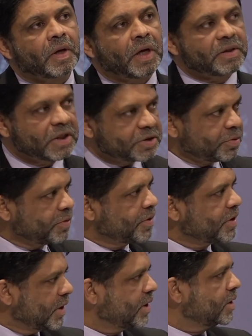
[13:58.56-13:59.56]
And that's what we're
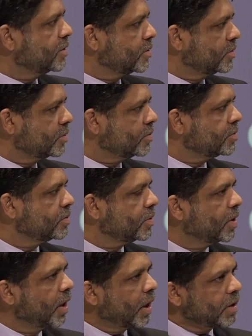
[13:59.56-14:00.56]
intending to do.
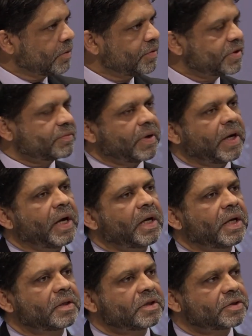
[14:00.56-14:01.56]
And the reason why I
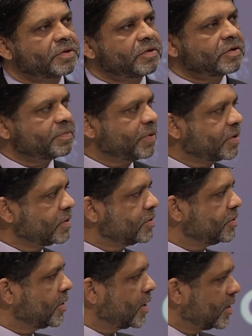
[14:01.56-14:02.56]
highlight this to you is
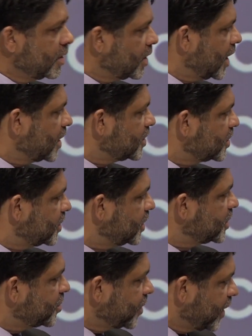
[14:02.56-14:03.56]
because you are the largest
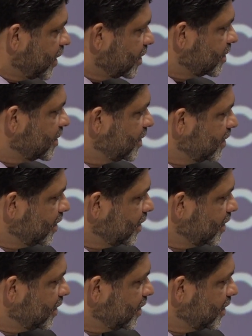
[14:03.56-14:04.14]
teacher training